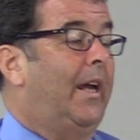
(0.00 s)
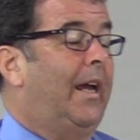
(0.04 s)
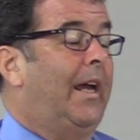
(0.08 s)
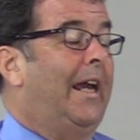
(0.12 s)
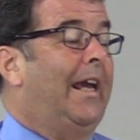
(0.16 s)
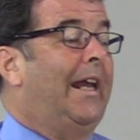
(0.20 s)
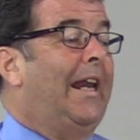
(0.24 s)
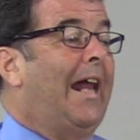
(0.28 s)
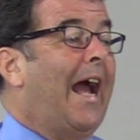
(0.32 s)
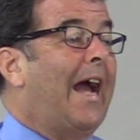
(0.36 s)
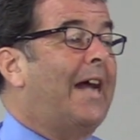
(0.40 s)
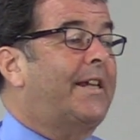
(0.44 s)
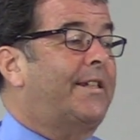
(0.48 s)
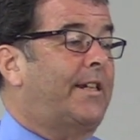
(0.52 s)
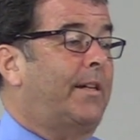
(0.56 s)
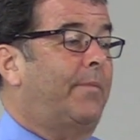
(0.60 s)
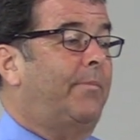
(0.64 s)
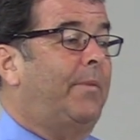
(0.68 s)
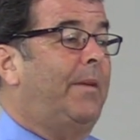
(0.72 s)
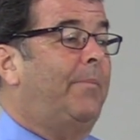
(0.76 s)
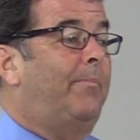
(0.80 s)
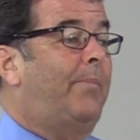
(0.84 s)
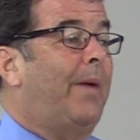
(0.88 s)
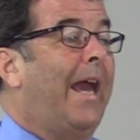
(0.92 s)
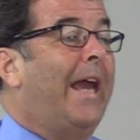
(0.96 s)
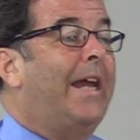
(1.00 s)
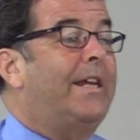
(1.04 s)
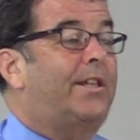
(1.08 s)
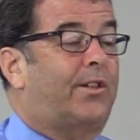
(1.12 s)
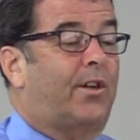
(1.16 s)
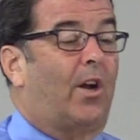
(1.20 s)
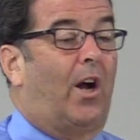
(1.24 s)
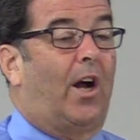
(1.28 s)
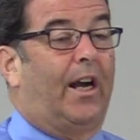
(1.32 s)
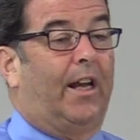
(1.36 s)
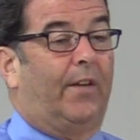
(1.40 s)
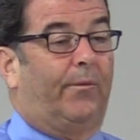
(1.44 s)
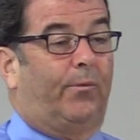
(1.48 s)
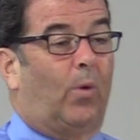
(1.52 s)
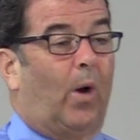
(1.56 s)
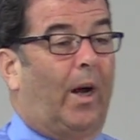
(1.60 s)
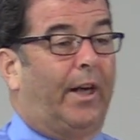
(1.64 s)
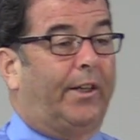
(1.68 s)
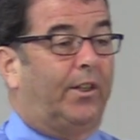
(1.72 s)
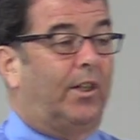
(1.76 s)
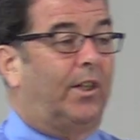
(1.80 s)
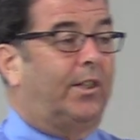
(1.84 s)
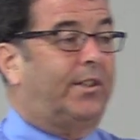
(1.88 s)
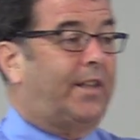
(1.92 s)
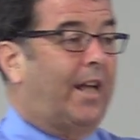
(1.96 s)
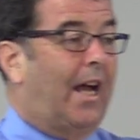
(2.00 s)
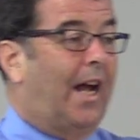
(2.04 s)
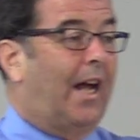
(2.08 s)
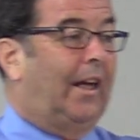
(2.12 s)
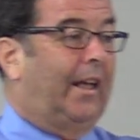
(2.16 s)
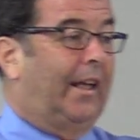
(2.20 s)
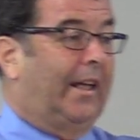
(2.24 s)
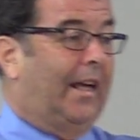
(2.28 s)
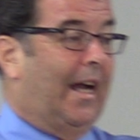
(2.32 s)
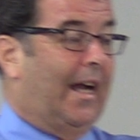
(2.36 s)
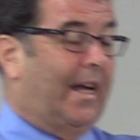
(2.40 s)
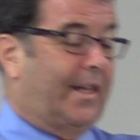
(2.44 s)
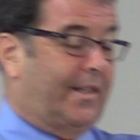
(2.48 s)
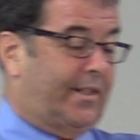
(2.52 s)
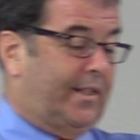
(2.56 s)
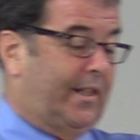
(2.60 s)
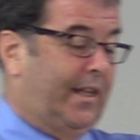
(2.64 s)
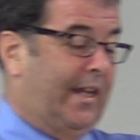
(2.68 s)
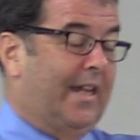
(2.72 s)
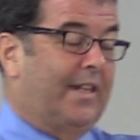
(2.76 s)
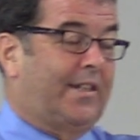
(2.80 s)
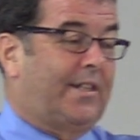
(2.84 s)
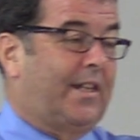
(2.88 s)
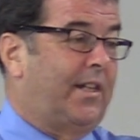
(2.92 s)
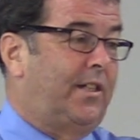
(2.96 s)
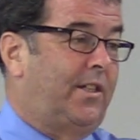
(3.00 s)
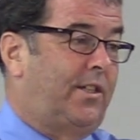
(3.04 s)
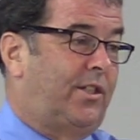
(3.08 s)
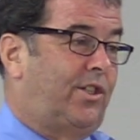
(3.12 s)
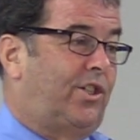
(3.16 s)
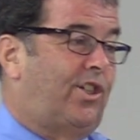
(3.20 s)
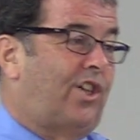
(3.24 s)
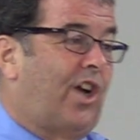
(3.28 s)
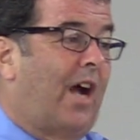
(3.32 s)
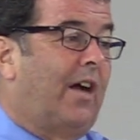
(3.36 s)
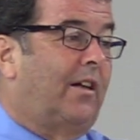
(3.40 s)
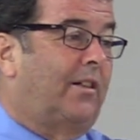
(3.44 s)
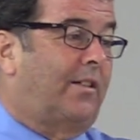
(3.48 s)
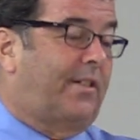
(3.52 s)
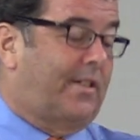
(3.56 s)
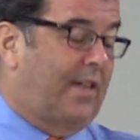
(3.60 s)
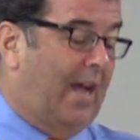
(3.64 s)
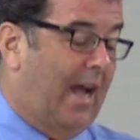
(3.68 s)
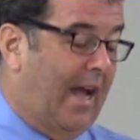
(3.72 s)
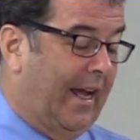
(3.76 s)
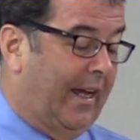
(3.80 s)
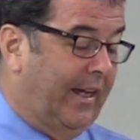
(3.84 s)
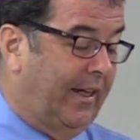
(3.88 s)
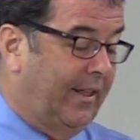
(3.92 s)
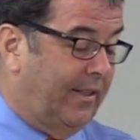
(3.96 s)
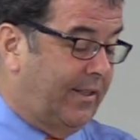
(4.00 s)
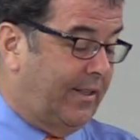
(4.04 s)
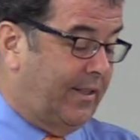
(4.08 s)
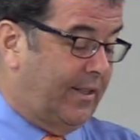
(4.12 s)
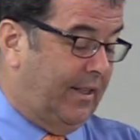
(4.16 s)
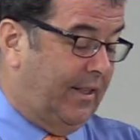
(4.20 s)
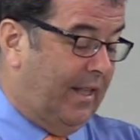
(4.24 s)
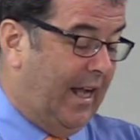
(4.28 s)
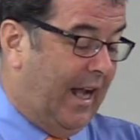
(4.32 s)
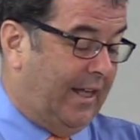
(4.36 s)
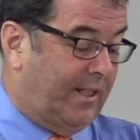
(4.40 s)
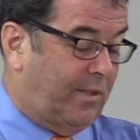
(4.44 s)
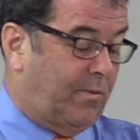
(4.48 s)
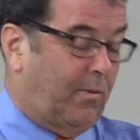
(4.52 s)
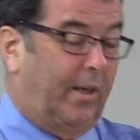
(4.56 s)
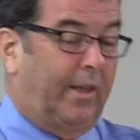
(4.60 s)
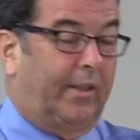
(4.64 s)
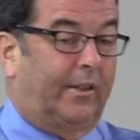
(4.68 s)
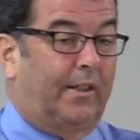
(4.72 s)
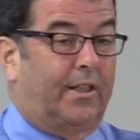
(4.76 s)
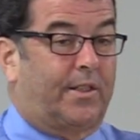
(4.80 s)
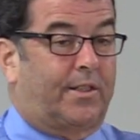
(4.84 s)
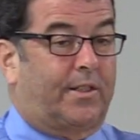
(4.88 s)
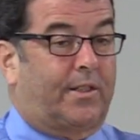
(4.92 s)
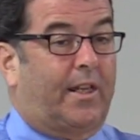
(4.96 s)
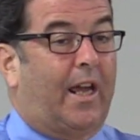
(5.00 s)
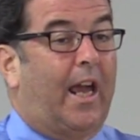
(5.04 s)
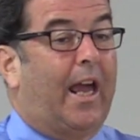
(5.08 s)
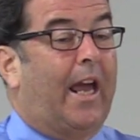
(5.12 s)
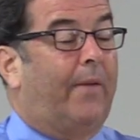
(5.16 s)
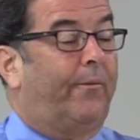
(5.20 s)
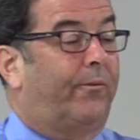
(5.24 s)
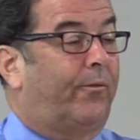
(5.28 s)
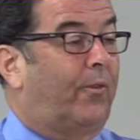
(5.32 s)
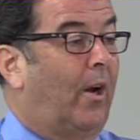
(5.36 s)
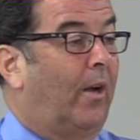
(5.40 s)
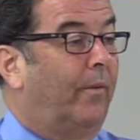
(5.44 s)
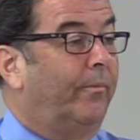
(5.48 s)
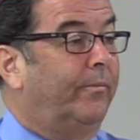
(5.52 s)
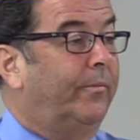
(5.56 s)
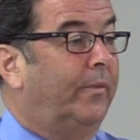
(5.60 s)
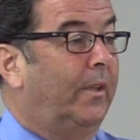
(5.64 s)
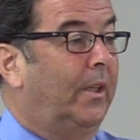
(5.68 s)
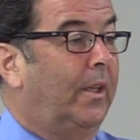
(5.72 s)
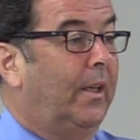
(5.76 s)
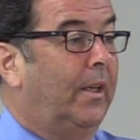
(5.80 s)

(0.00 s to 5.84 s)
It has to be based on, if what you're telling us isn't junk science, and that's where this came from,